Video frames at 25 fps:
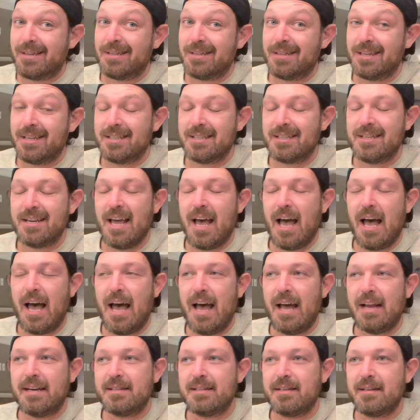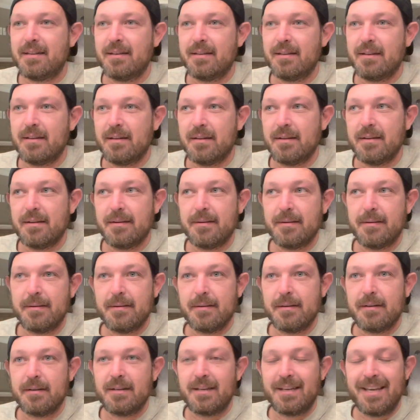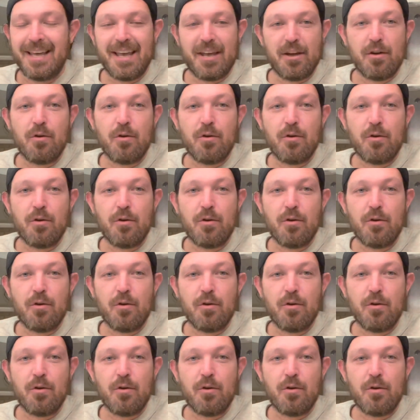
does not get